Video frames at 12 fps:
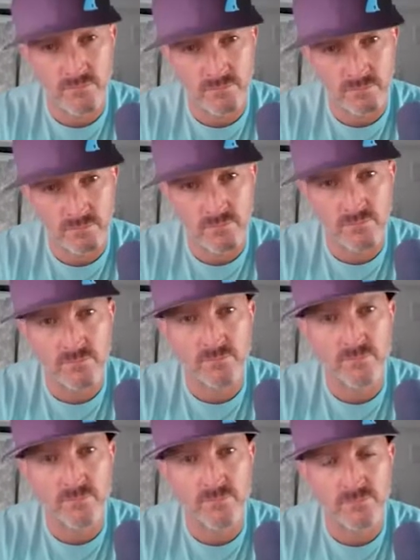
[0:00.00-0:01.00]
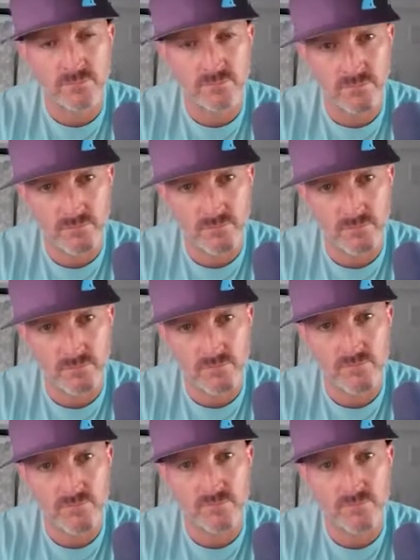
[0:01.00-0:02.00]

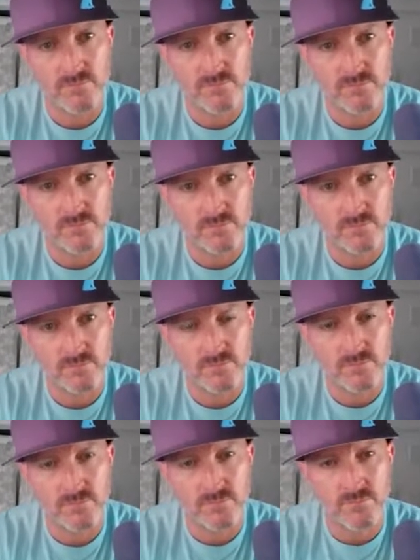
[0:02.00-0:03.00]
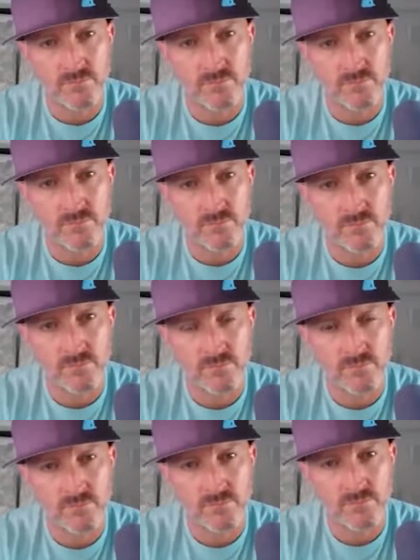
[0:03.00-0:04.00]

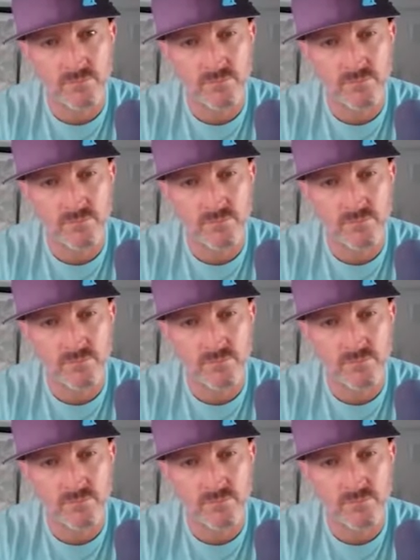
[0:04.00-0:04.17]
(not speaking)